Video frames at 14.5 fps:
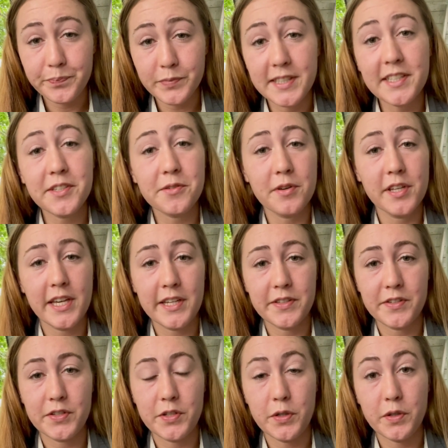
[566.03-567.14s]
and this
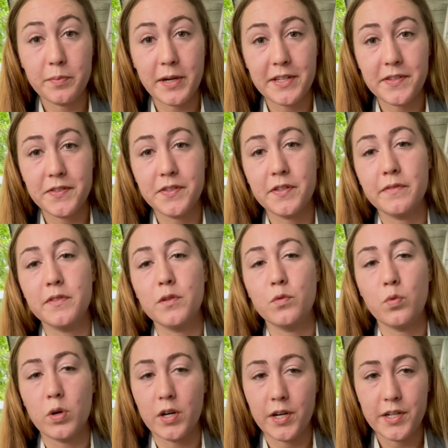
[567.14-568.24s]
relates to the presence of the
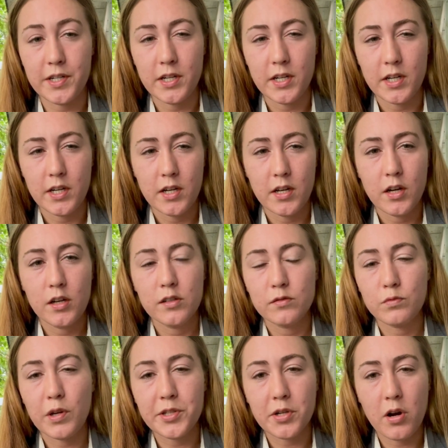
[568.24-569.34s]
word.
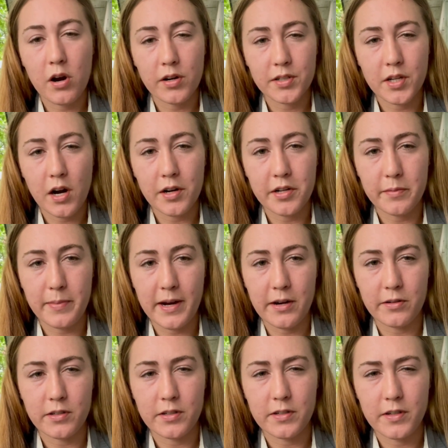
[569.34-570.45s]
Walter Ong talked
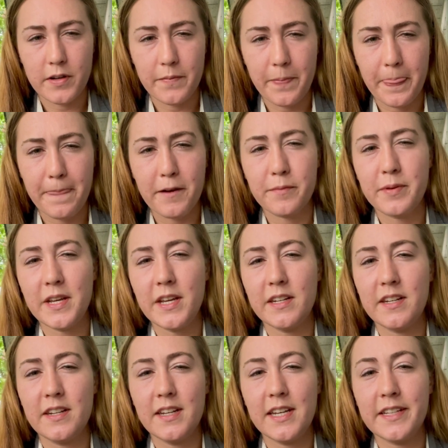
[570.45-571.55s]
about there being
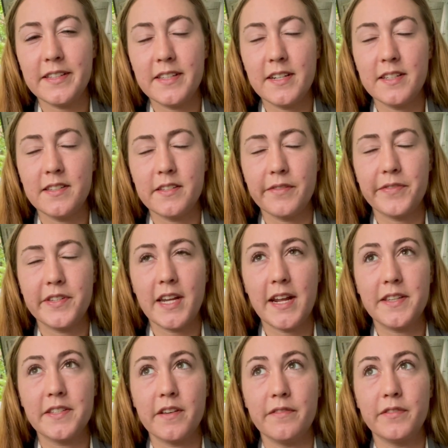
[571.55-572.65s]
an instance of
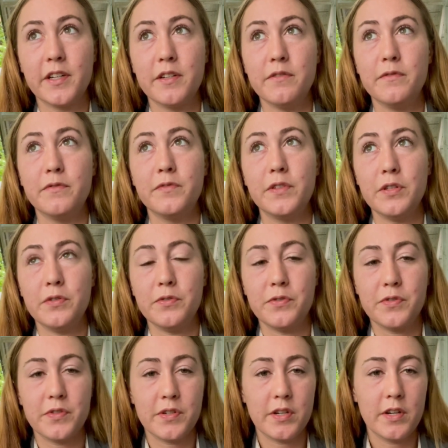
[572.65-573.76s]
states of
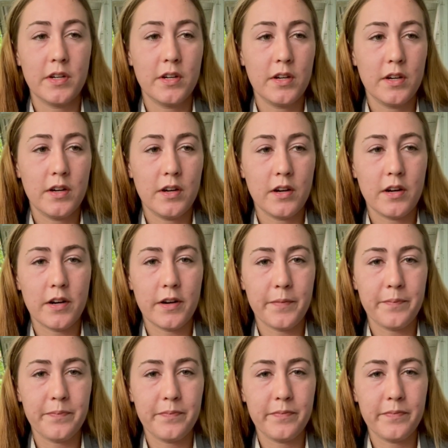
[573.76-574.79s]
confused um,